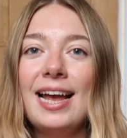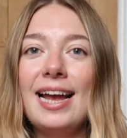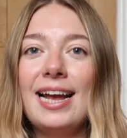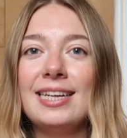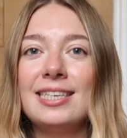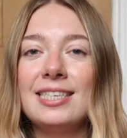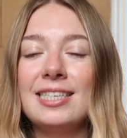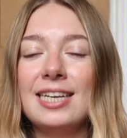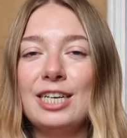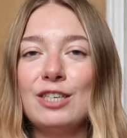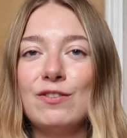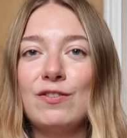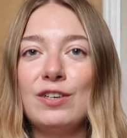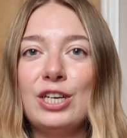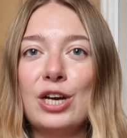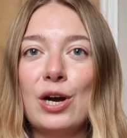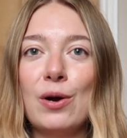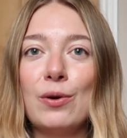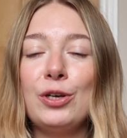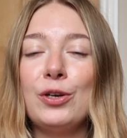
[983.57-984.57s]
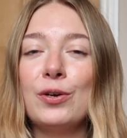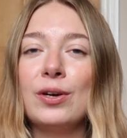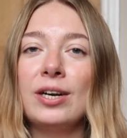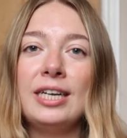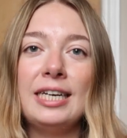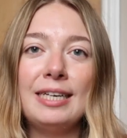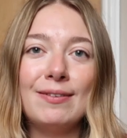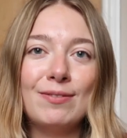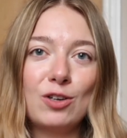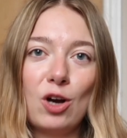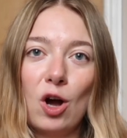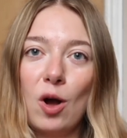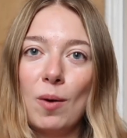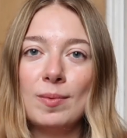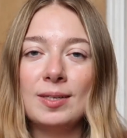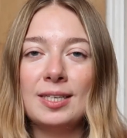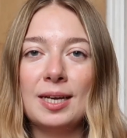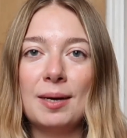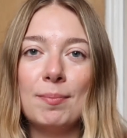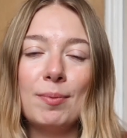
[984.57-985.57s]
in today's video. You can leave a
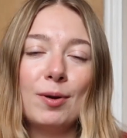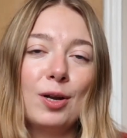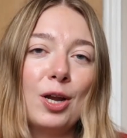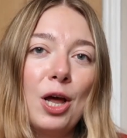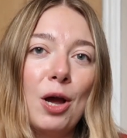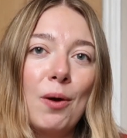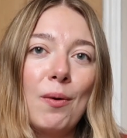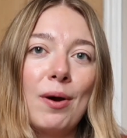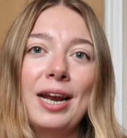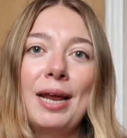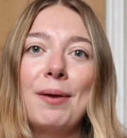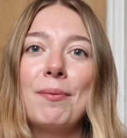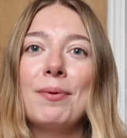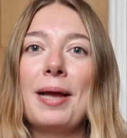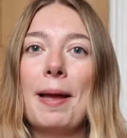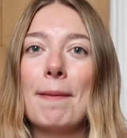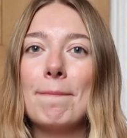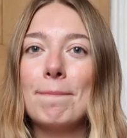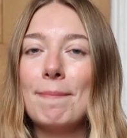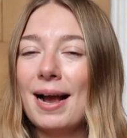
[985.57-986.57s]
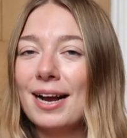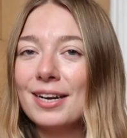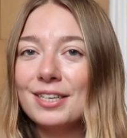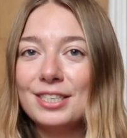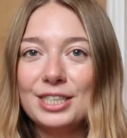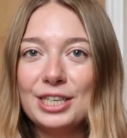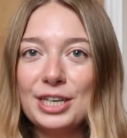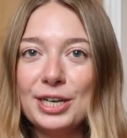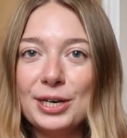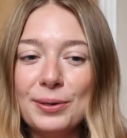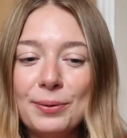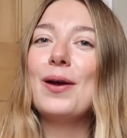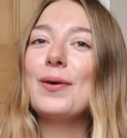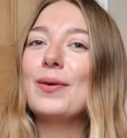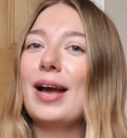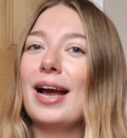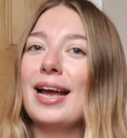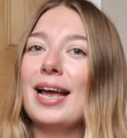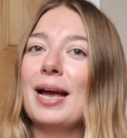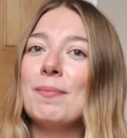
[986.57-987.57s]
comment down below and I will get back to you.
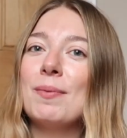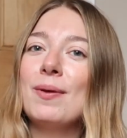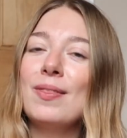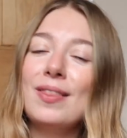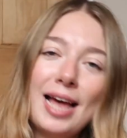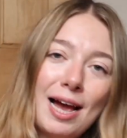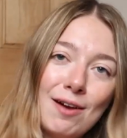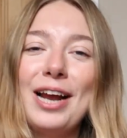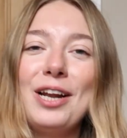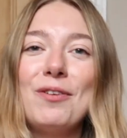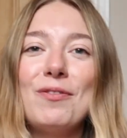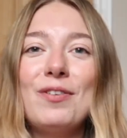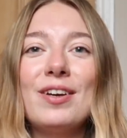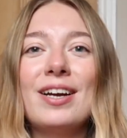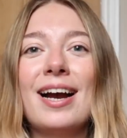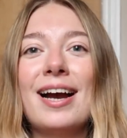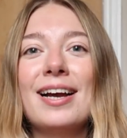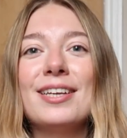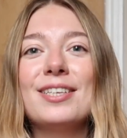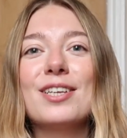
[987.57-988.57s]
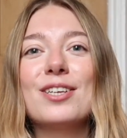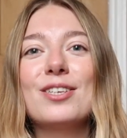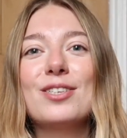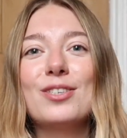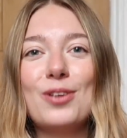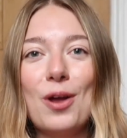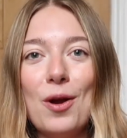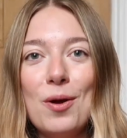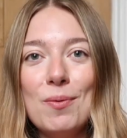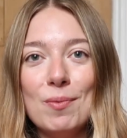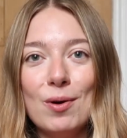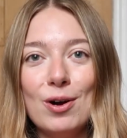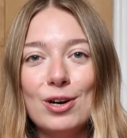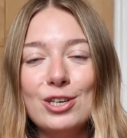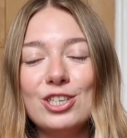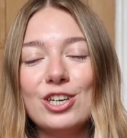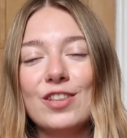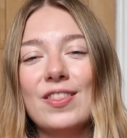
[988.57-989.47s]
Okay, and with that, I love you guys so much.